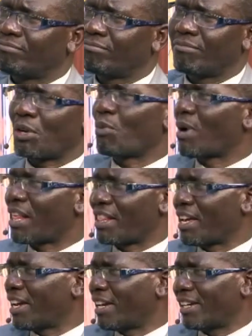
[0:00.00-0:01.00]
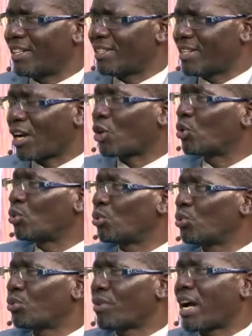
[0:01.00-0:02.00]
we were there in
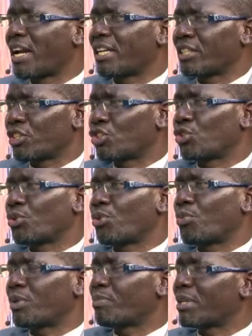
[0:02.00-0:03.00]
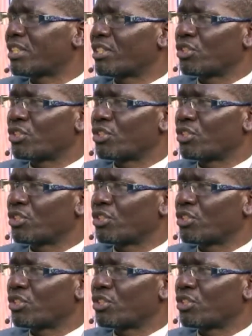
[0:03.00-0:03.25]
Nakuru running the show with Pastor